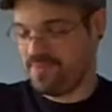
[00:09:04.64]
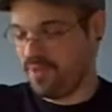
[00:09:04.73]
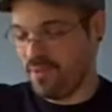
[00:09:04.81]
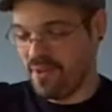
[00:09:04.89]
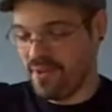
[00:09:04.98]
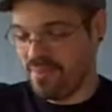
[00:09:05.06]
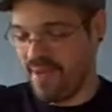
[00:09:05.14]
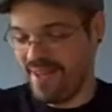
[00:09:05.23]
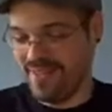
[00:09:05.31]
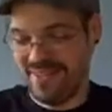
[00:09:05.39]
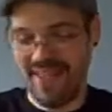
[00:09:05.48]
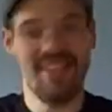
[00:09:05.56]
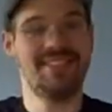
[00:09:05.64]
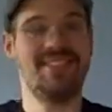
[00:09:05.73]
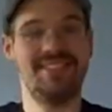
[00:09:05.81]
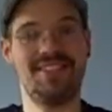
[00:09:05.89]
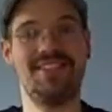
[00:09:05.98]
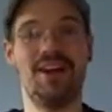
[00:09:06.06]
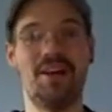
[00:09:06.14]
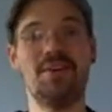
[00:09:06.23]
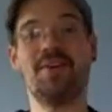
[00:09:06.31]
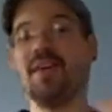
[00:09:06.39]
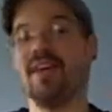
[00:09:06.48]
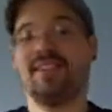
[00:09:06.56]
don't worry about it. Taste as you
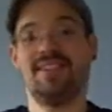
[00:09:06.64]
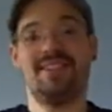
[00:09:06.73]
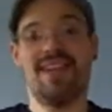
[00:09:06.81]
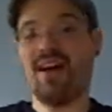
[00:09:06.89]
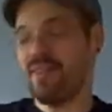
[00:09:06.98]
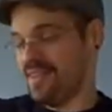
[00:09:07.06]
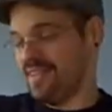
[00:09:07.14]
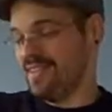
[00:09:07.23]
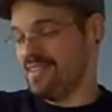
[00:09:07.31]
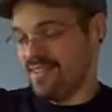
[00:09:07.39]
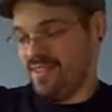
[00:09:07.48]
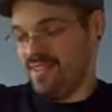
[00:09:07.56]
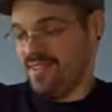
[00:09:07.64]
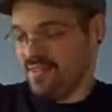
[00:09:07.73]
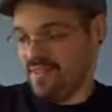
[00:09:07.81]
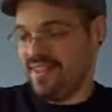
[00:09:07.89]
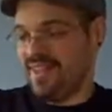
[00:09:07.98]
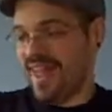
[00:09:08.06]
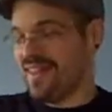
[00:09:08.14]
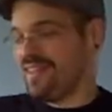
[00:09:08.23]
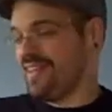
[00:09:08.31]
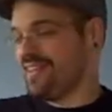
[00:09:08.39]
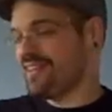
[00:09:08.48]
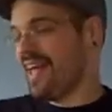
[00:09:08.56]
go. See how it is. And if you need to
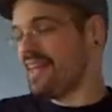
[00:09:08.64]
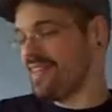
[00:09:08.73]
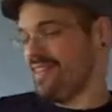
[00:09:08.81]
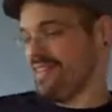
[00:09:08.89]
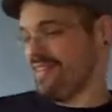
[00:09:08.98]
add things, add